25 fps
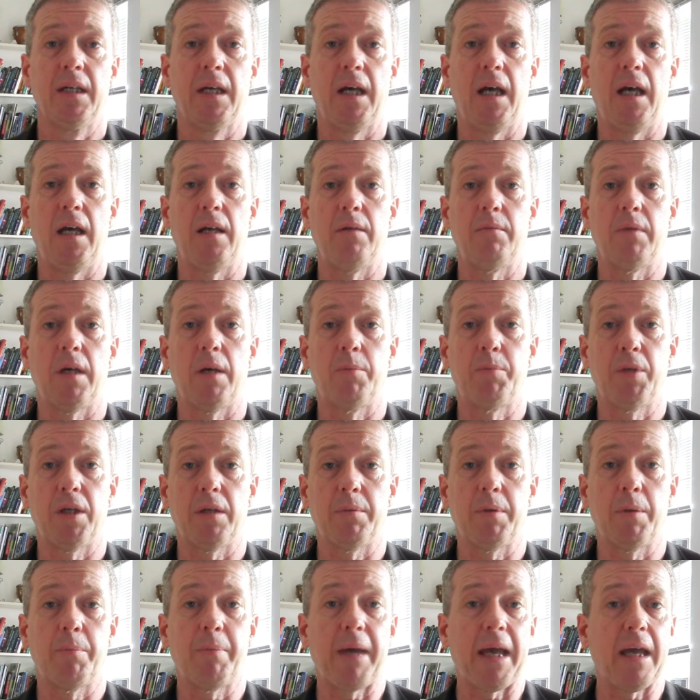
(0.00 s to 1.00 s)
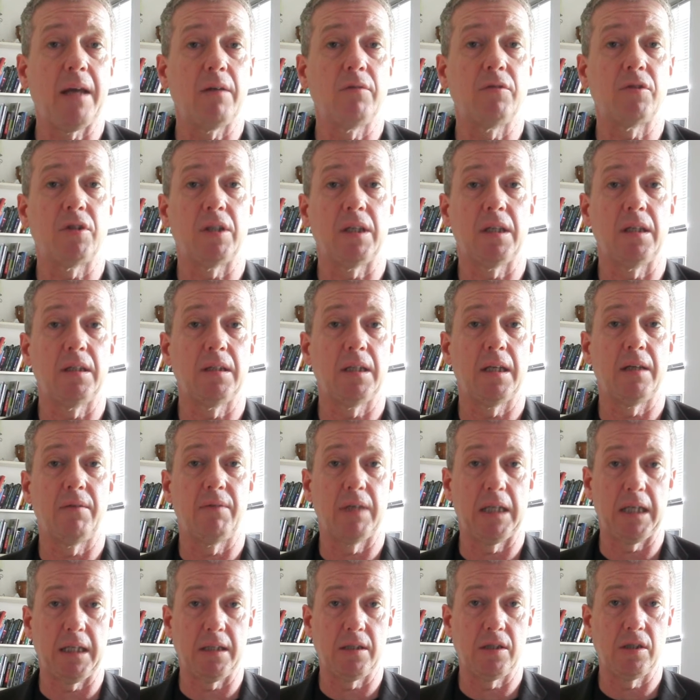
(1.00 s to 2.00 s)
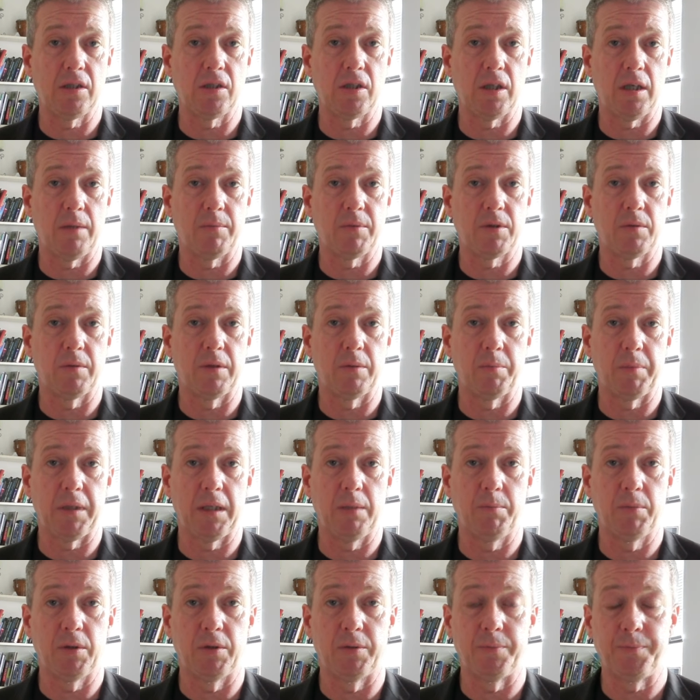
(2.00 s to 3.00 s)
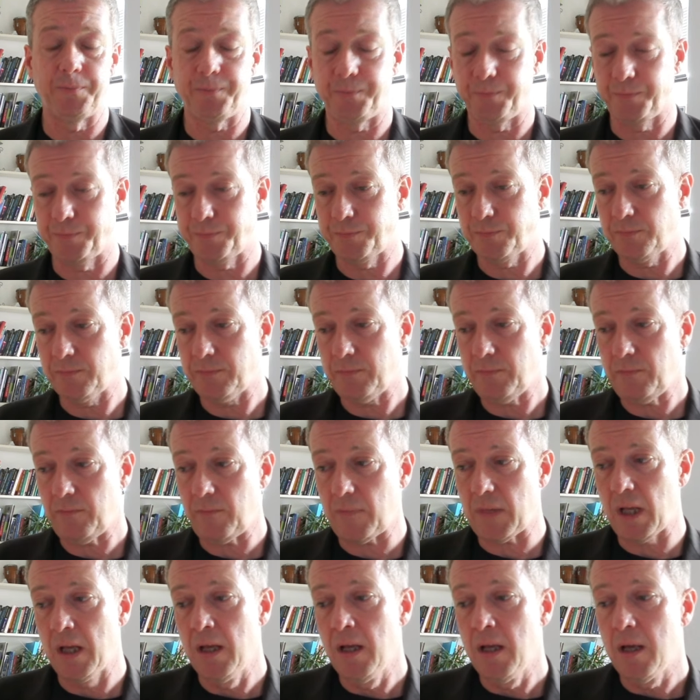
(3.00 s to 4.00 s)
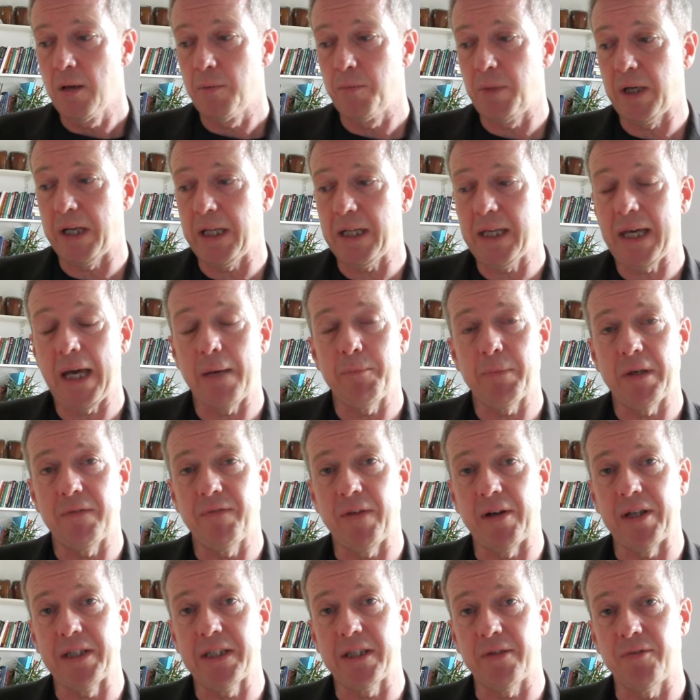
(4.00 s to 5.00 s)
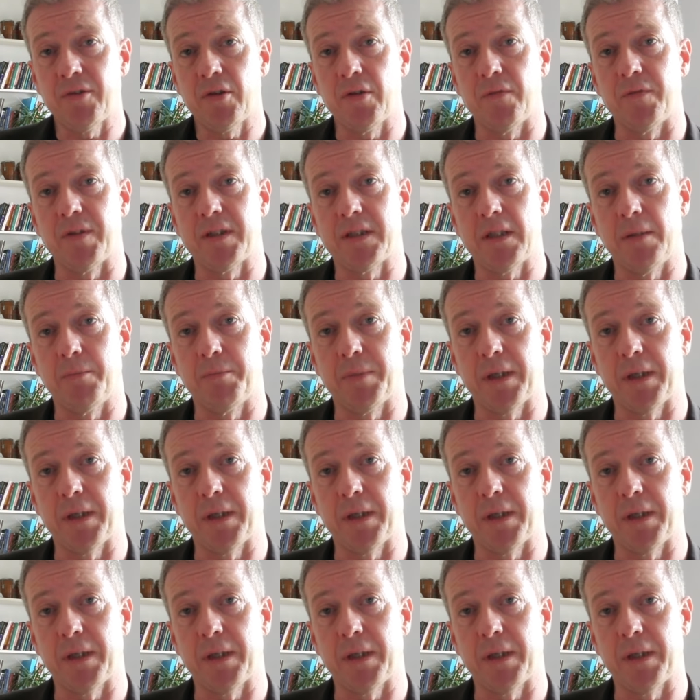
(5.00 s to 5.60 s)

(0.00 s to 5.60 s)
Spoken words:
and put up a boundary in their relationships with people. But it can be very difficult for some